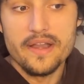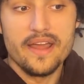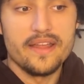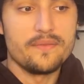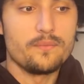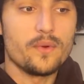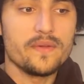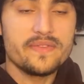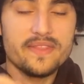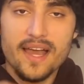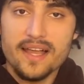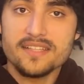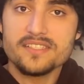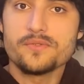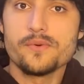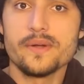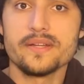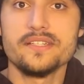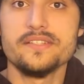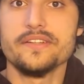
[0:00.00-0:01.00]
And what that's
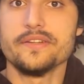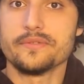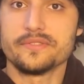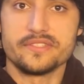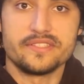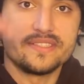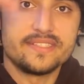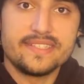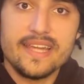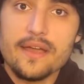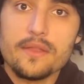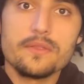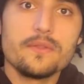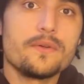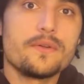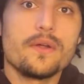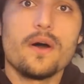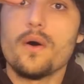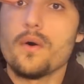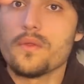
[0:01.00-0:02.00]
going to do is
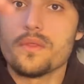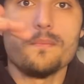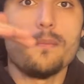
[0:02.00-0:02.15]
download all the